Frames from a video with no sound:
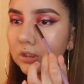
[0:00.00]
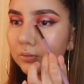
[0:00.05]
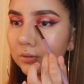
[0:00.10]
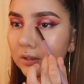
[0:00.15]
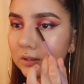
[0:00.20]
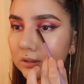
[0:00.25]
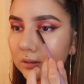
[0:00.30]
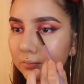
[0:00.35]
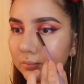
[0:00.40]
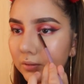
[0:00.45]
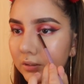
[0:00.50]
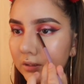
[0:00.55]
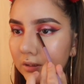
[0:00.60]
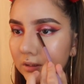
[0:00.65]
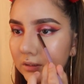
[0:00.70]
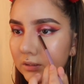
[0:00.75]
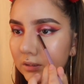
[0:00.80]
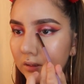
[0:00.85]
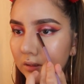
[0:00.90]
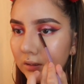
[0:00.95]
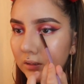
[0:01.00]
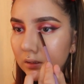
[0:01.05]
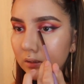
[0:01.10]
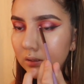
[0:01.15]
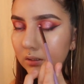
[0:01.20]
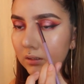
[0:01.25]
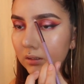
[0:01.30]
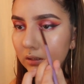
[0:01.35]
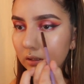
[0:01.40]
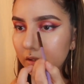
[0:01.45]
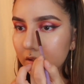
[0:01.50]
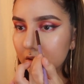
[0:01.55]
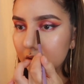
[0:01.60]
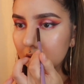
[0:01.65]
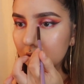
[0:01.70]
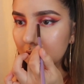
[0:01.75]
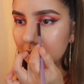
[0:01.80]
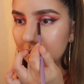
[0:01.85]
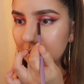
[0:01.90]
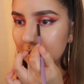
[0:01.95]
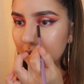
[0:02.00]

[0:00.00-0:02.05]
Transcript: And we're just gonna put this into the